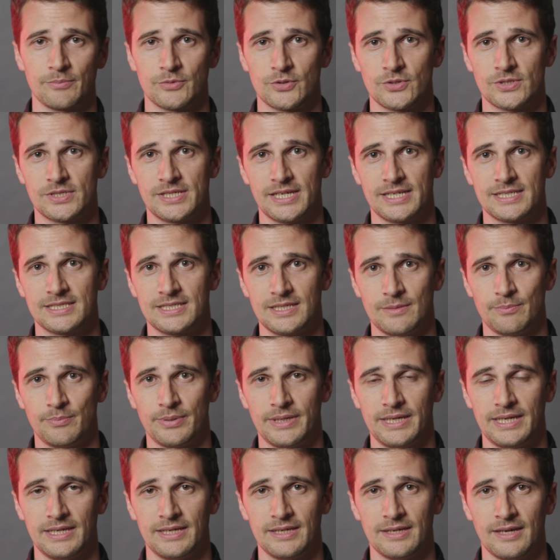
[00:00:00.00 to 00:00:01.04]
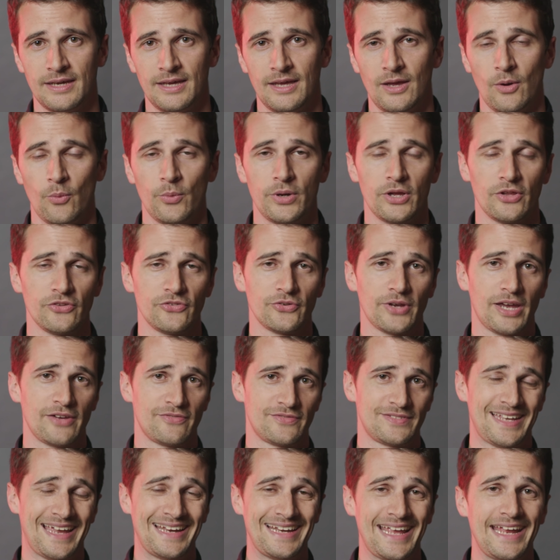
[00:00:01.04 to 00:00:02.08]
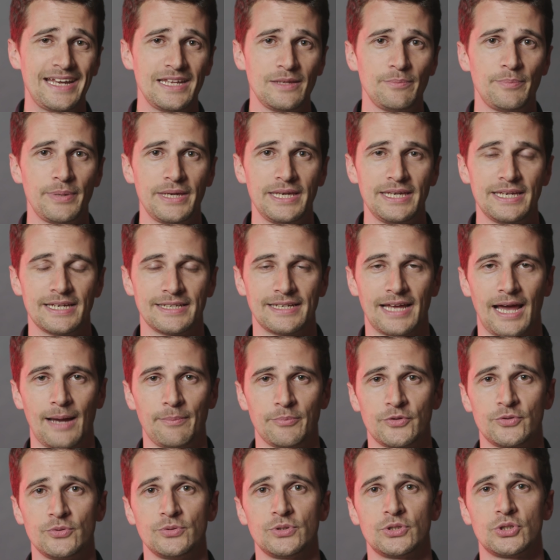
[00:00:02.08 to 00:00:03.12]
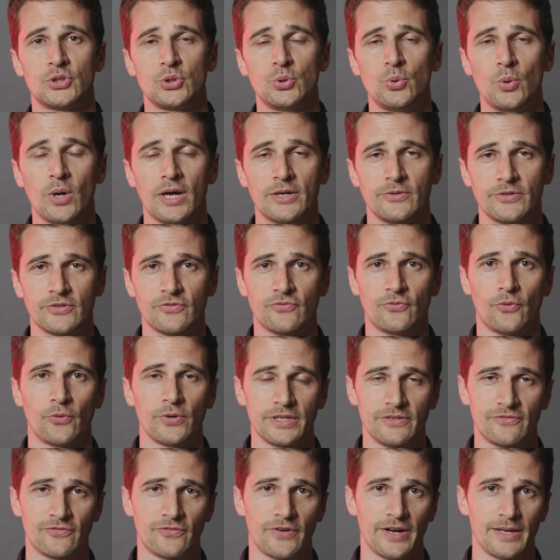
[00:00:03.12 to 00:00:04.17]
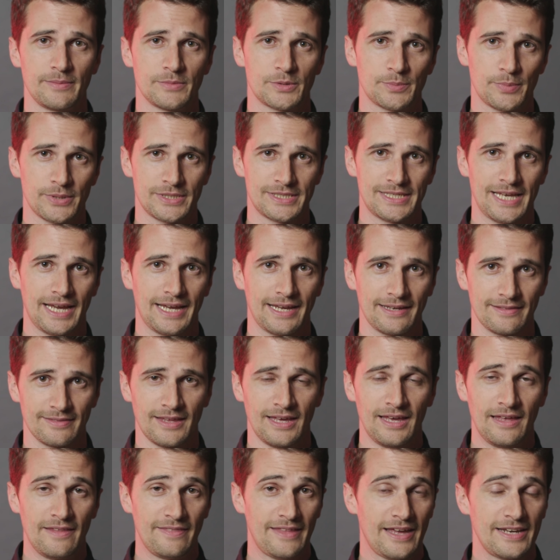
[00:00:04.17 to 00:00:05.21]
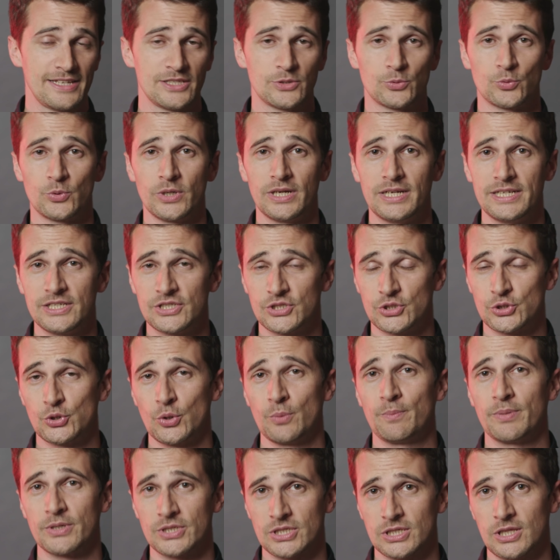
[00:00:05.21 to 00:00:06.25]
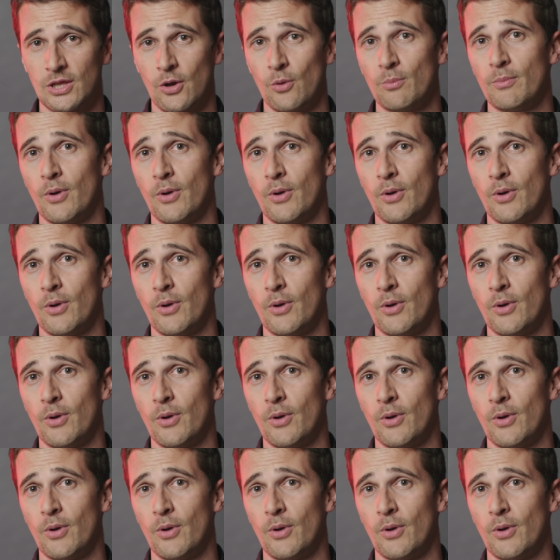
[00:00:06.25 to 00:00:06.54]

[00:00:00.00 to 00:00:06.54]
up to sixty p. We also have ten eighty p at up to two hundred forty frames per second. That is really super slow